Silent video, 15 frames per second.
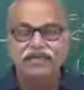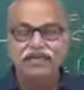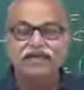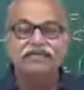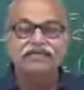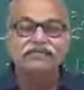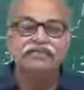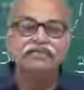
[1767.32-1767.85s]

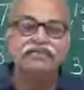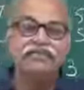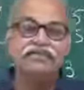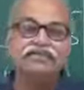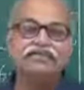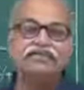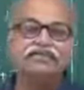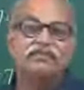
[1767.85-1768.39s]
I
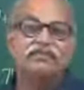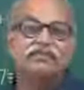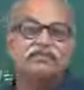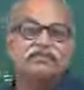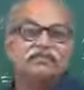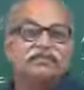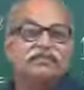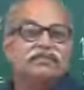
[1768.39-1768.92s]
need
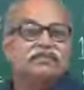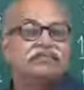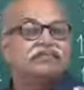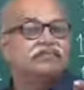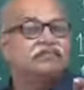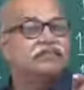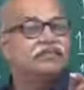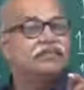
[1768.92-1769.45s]

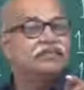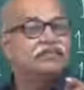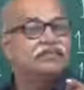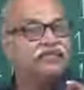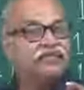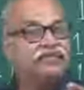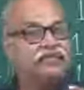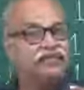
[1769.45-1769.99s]

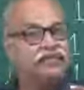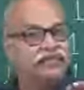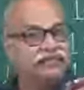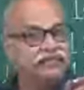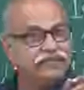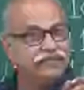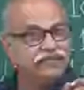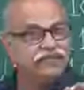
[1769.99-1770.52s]
the
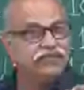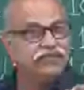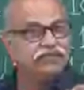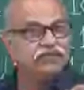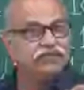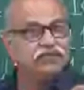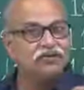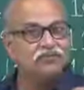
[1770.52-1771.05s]

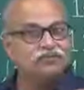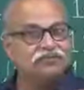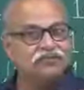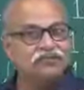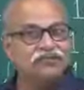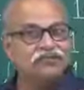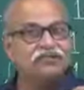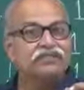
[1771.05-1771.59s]
addition of
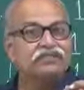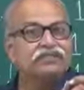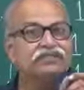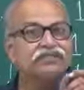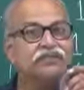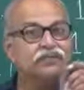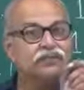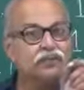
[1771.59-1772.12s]

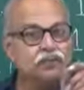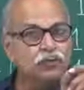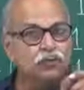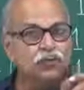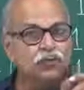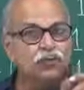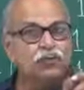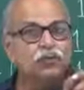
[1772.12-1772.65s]

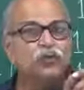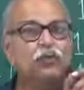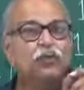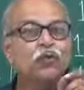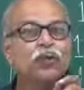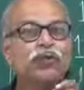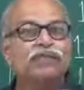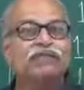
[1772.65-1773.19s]
two
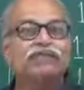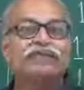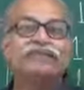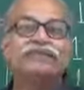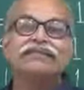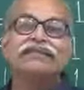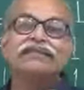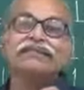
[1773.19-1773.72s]

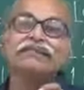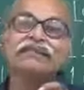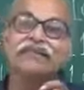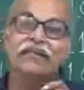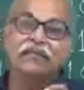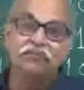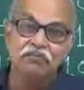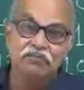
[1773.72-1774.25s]
one-digit
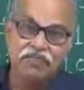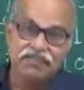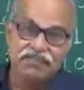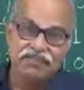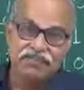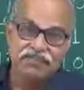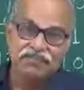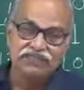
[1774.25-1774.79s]

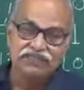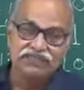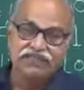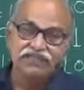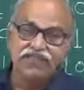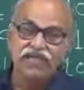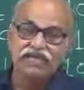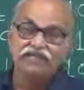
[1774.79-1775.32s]
numbers,
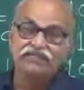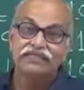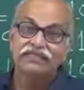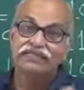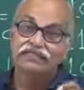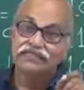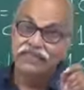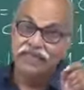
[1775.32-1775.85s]
and the
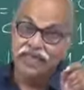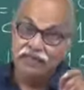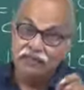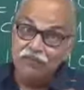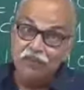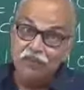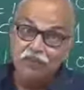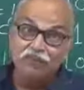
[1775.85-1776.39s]

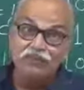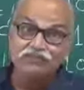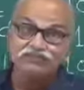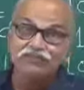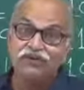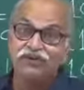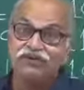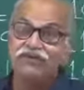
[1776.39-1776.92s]
same holds
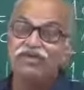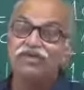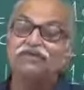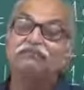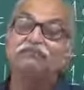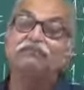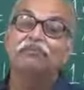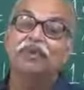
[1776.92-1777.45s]
for
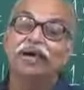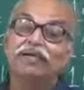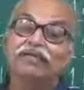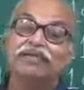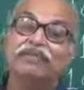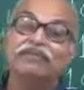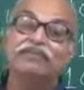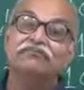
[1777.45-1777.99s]

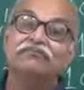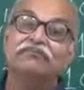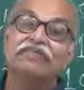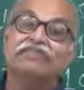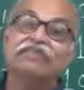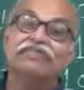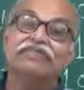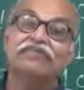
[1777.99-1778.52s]
binary number
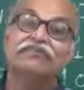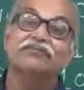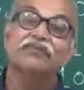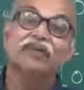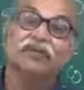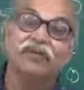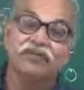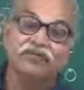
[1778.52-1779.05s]

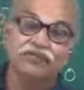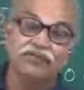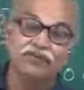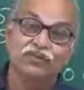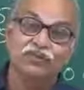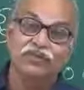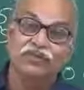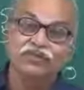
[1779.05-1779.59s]
system
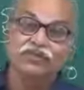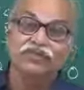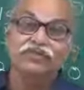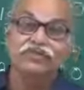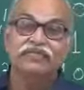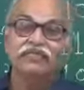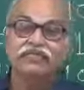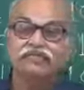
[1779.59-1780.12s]
also.
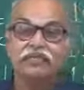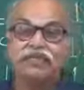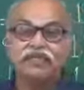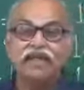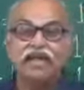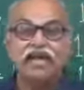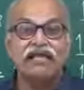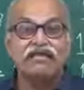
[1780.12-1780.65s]
In
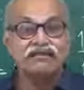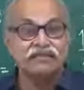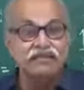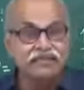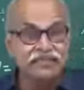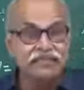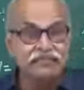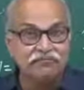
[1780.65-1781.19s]
decimal I had
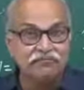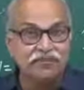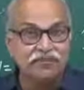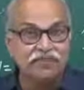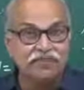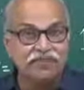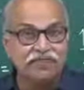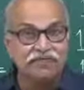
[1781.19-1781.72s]
10
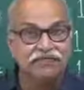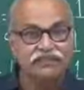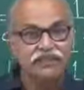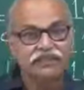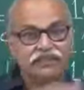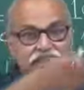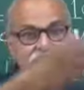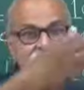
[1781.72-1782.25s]
symbols, and
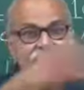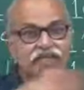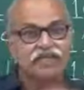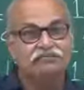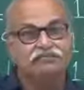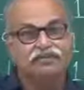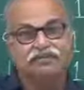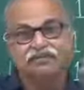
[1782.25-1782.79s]
then you
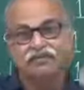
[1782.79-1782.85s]
have